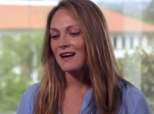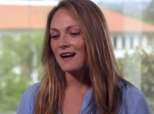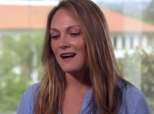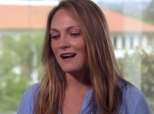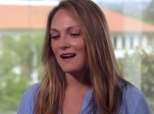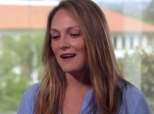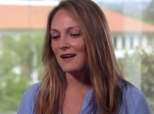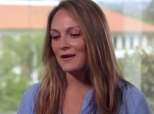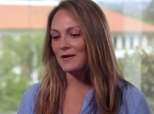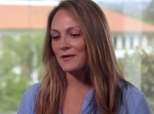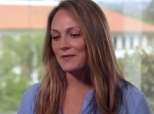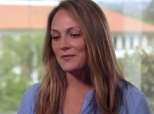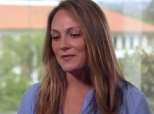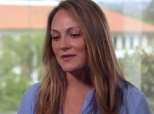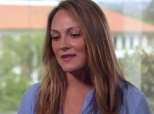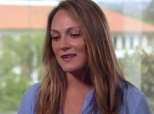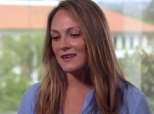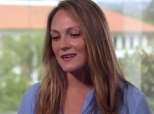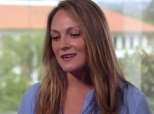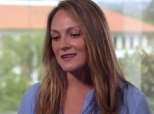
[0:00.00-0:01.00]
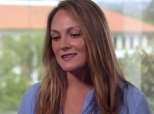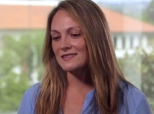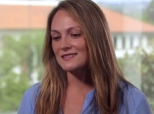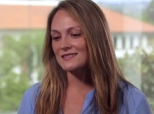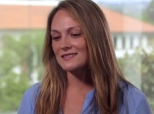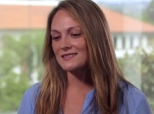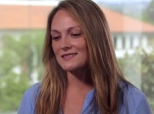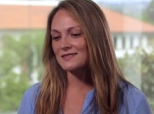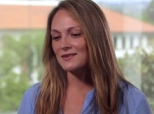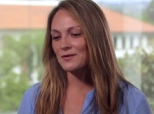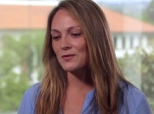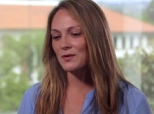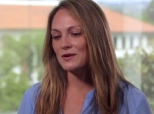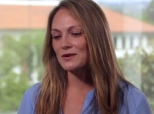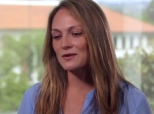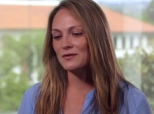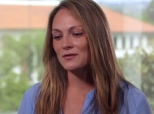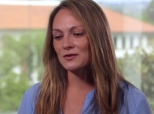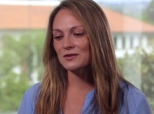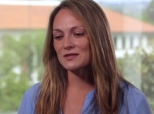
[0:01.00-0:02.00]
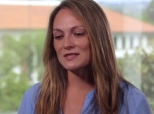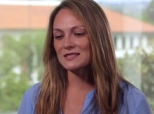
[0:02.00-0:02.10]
Um, it's wonderful